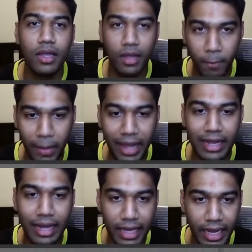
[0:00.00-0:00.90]
come back
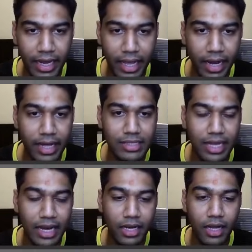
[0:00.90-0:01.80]
again here and
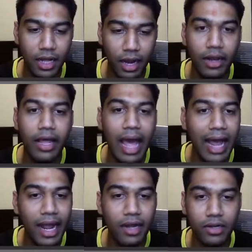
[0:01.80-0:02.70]
select run
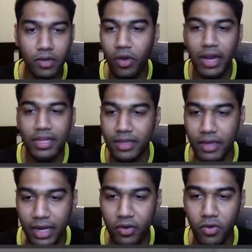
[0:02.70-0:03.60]
an actor or anything.
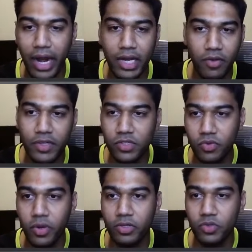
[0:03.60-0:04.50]
Right now we're just
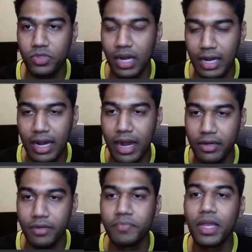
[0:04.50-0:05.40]
going to choose run an actor.
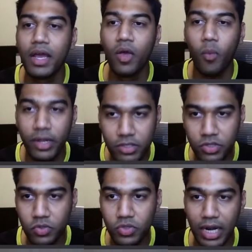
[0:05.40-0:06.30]
Once you
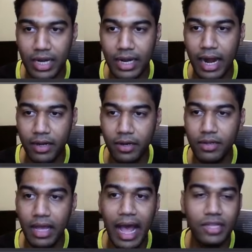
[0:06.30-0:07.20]
choose run an actor,
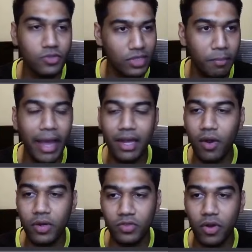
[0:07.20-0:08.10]
as you see, my
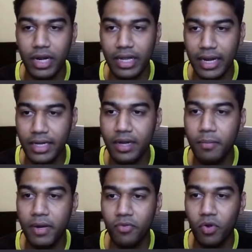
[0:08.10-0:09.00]
account is already connected.
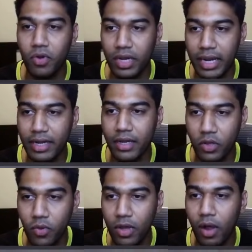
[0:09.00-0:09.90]
But if you want to create a
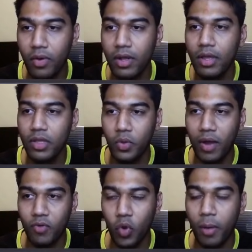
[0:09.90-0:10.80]
new account, you
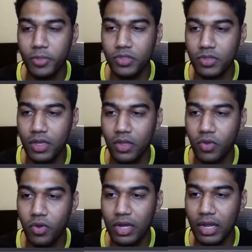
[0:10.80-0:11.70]
have two options.
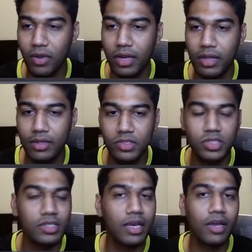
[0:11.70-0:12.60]
You're going to click on
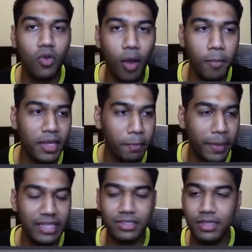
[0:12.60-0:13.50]
just copy and
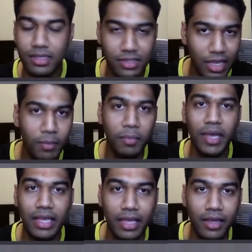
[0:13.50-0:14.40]
paste the same
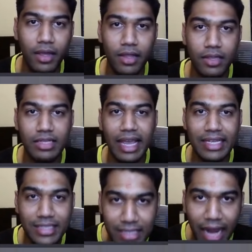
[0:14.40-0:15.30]
API key, the
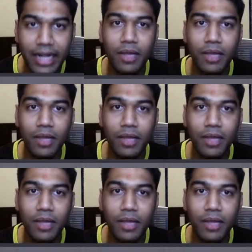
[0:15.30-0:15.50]
exact